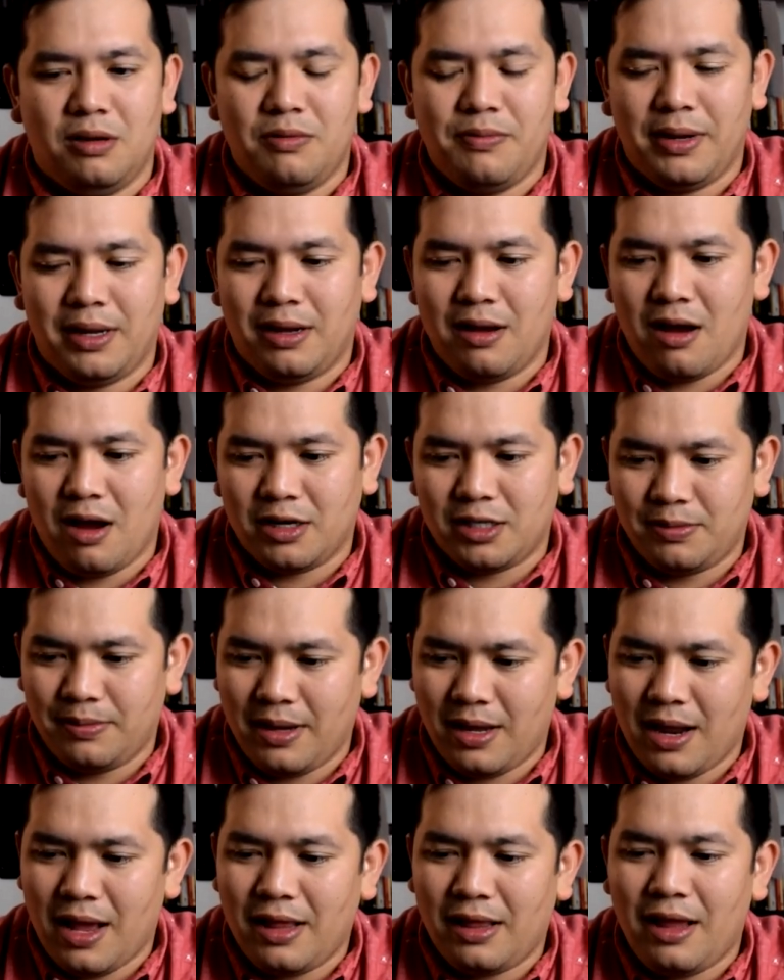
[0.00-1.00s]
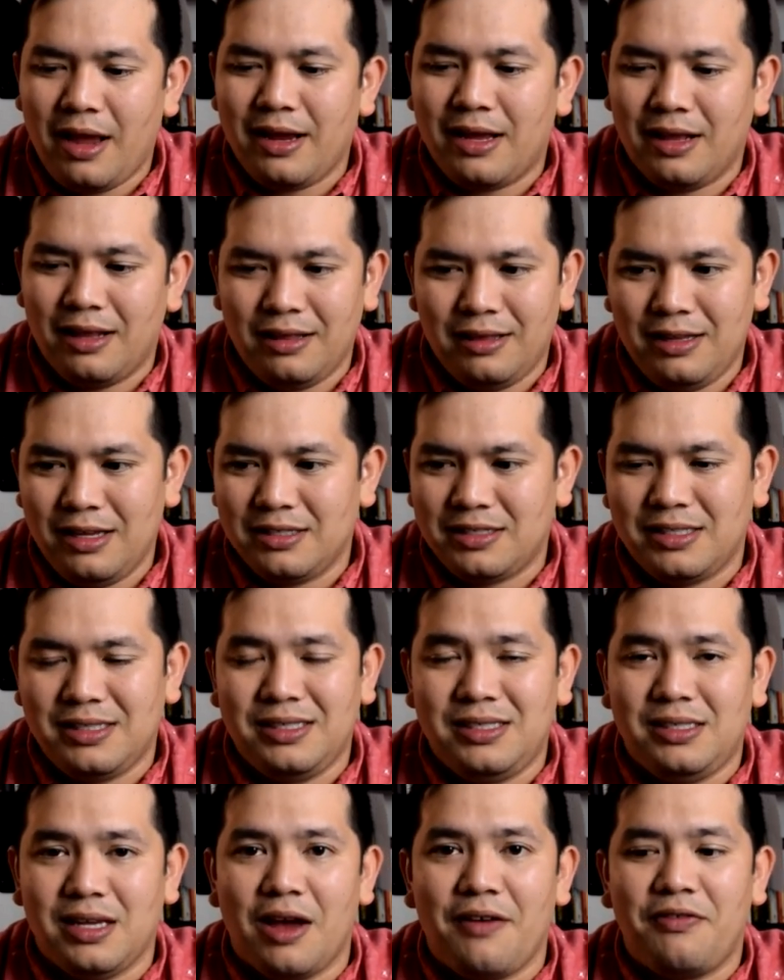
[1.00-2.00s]
Oh my gosh, man. I like this
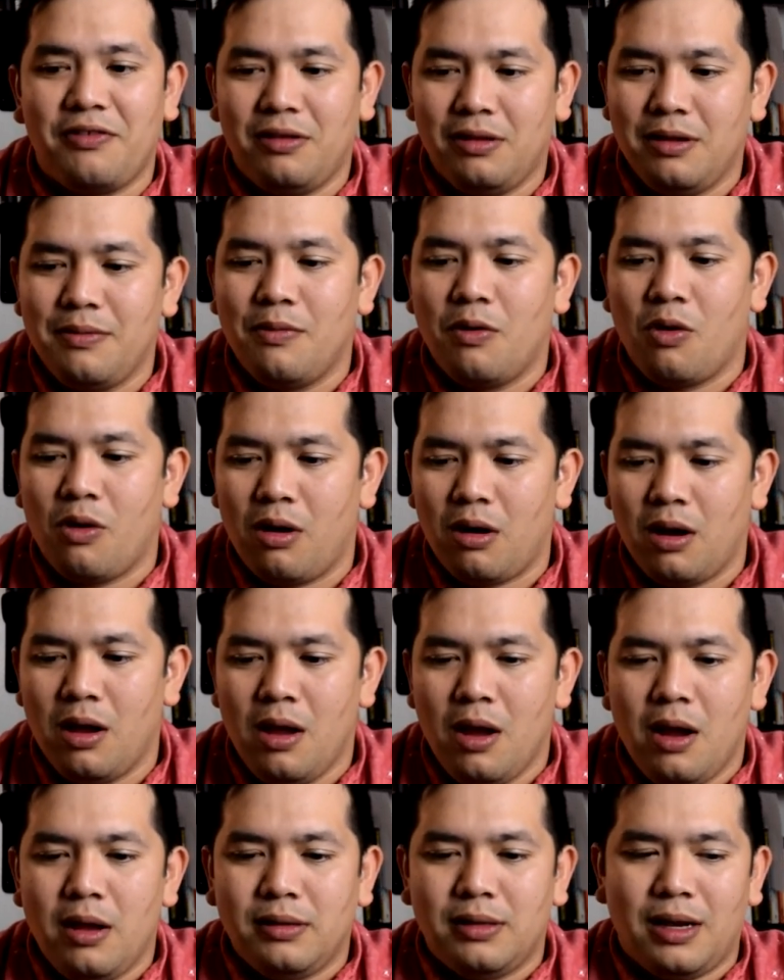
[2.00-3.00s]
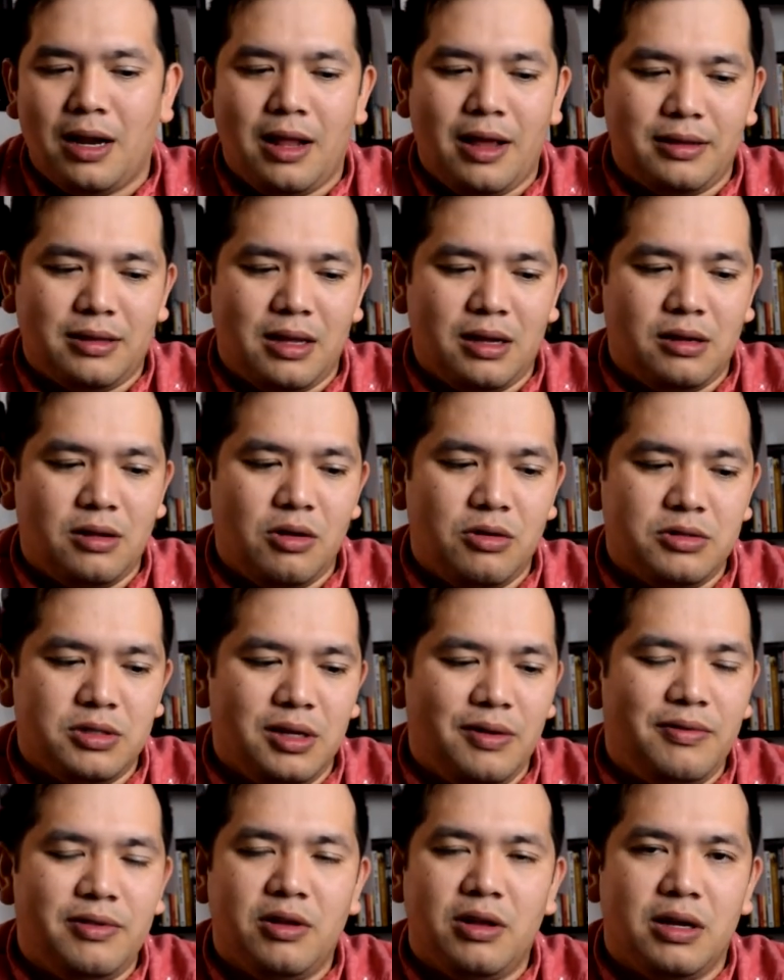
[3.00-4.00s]
definitely more than I like that Goza,
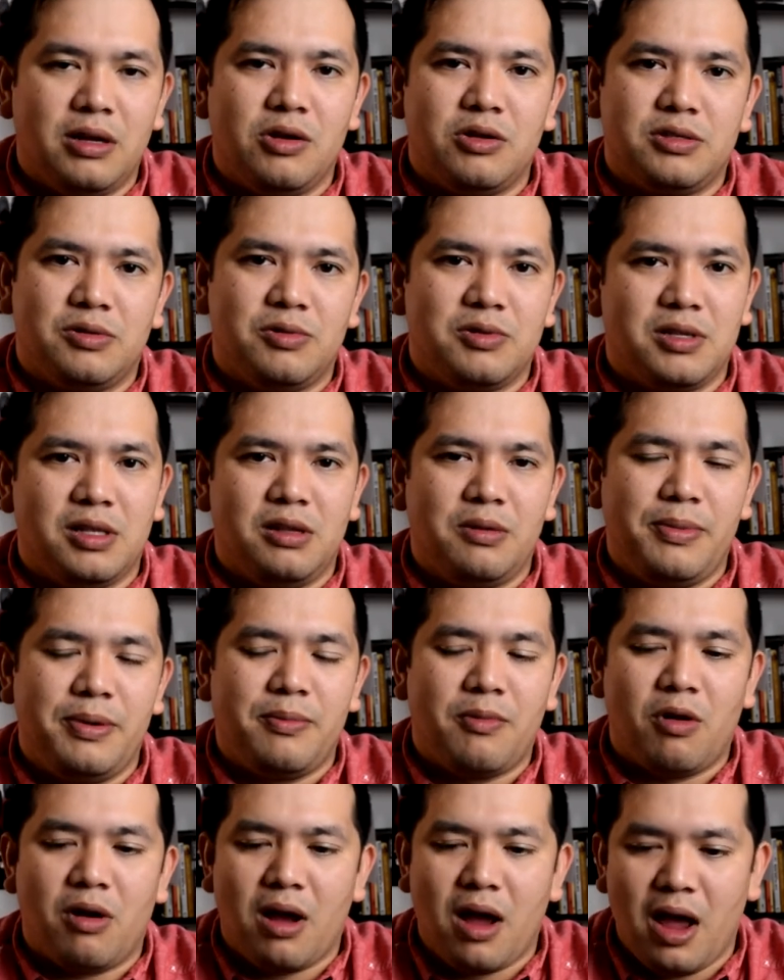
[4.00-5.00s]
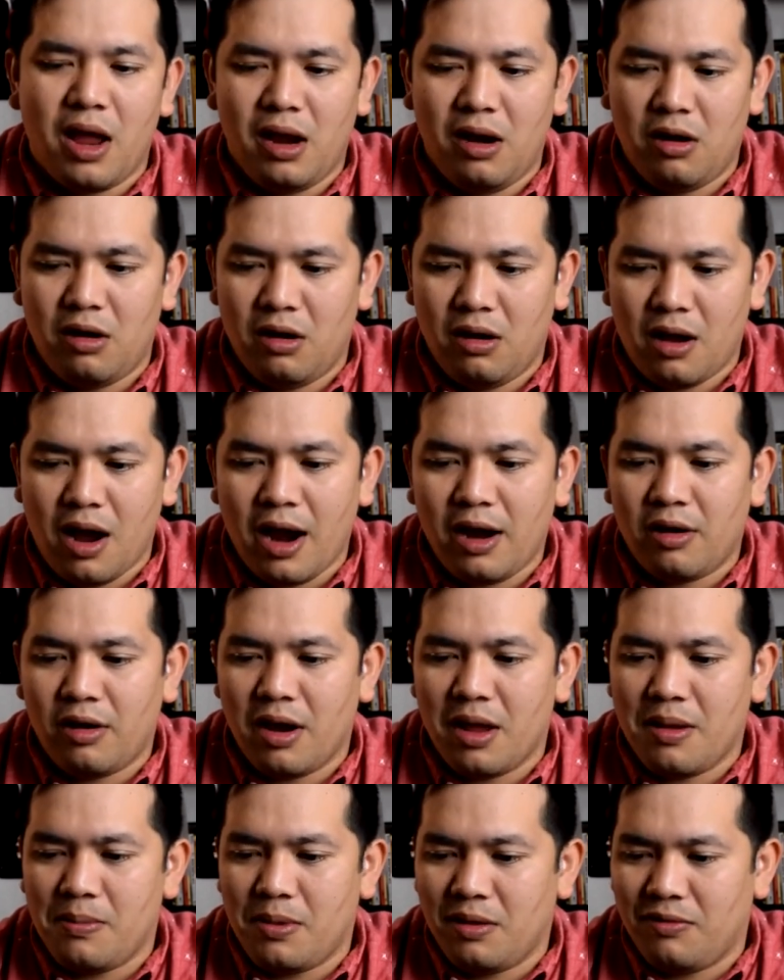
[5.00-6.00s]
even though that Goza was a little bit more higher
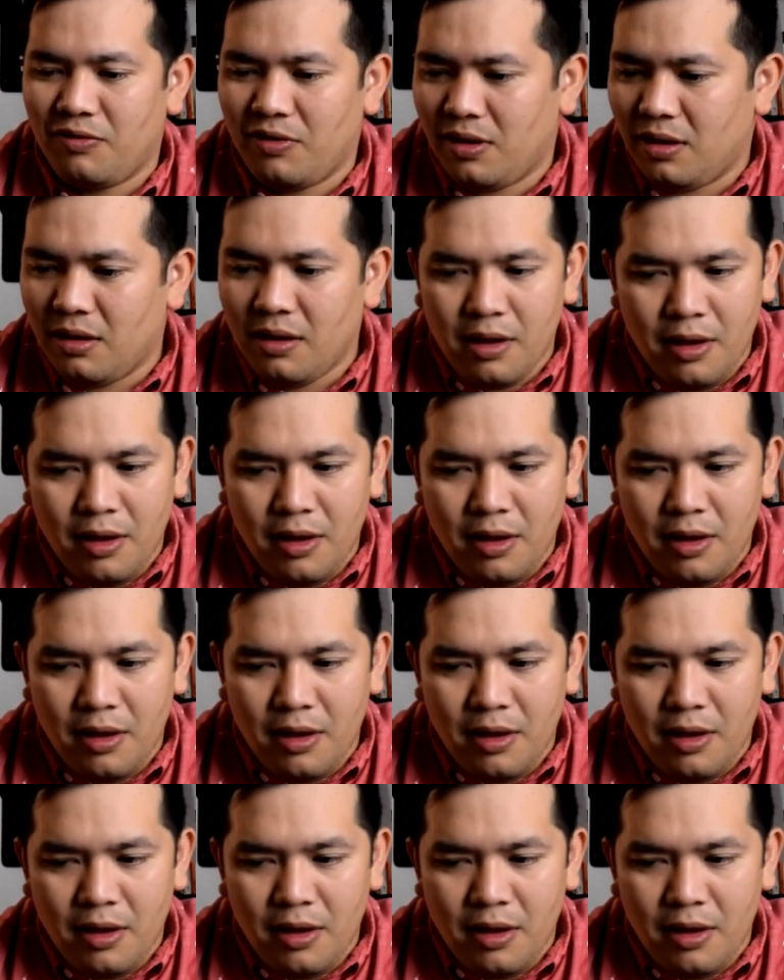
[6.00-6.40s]
ABV.